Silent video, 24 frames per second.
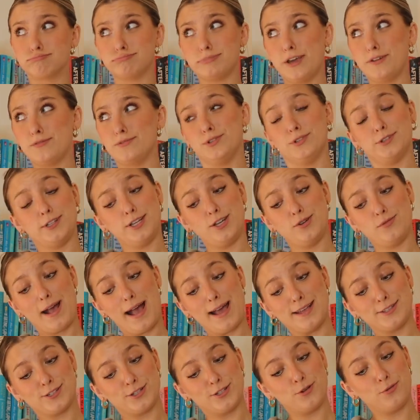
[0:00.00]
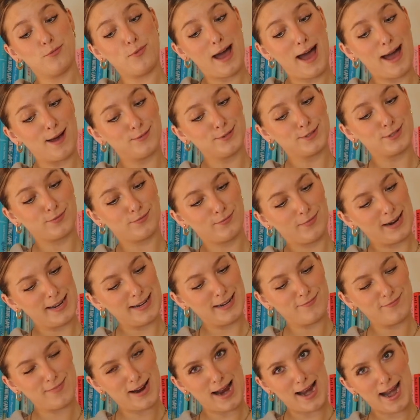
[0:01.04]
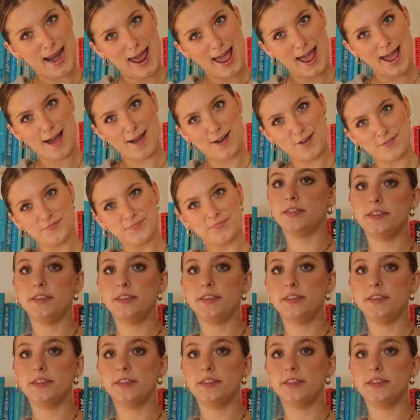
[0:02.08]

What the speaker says: if only you guys knew what I was reading right now.